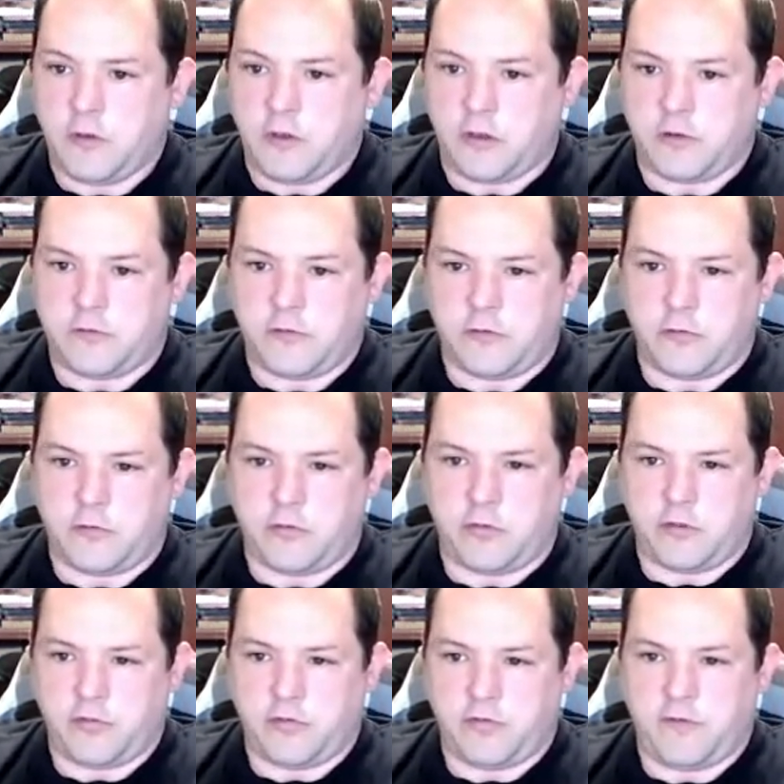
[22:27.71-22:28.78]
I don't know
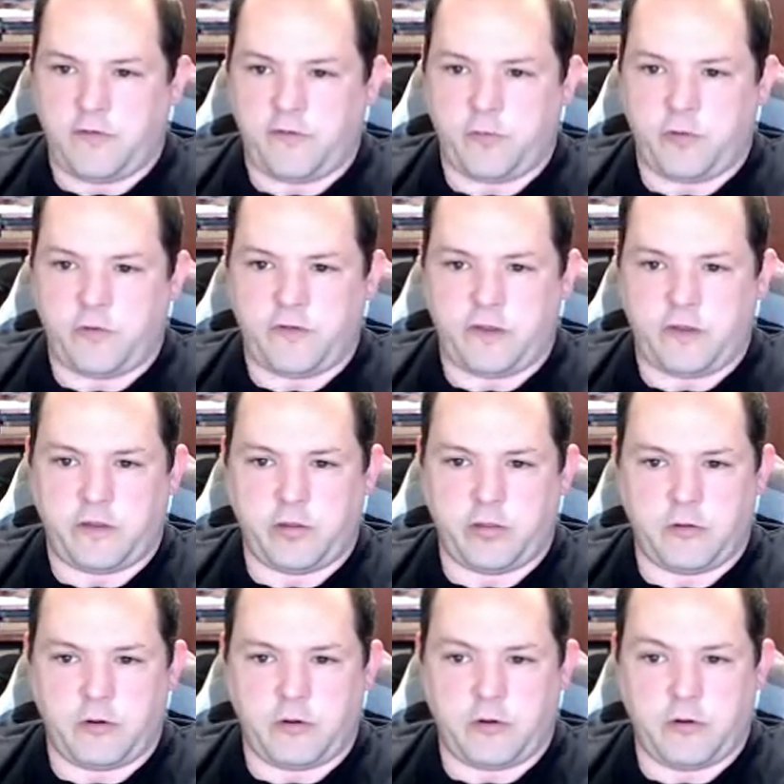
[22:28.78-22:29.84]
that this
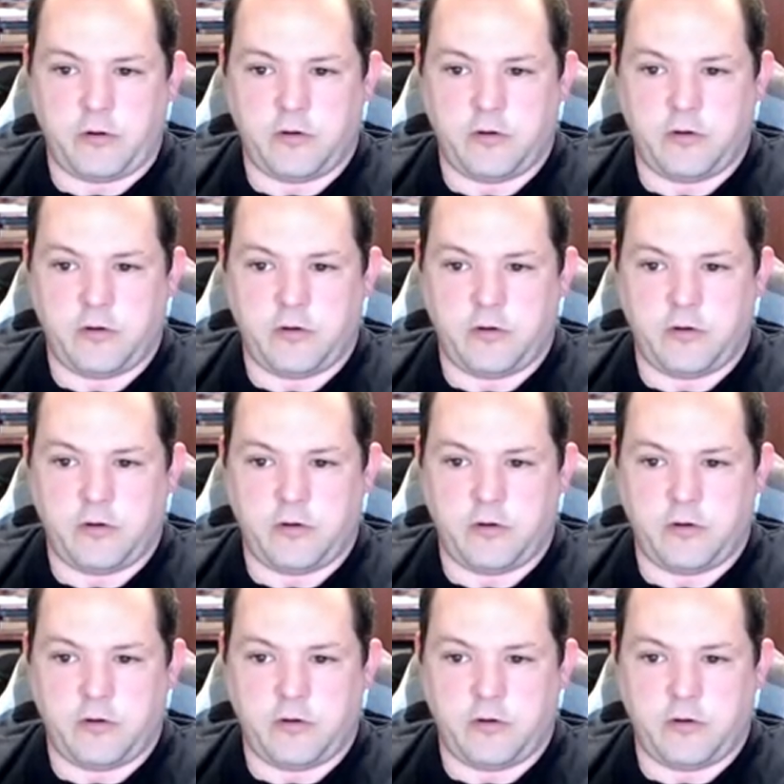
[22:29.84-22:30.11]
particular,